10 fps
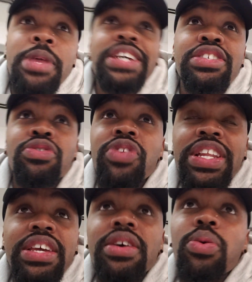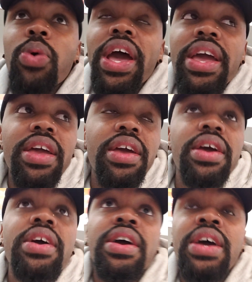it's a really good way
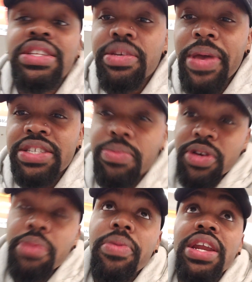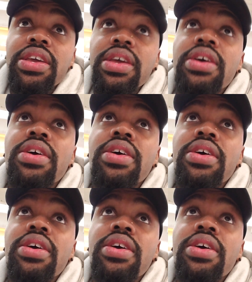to make some good money.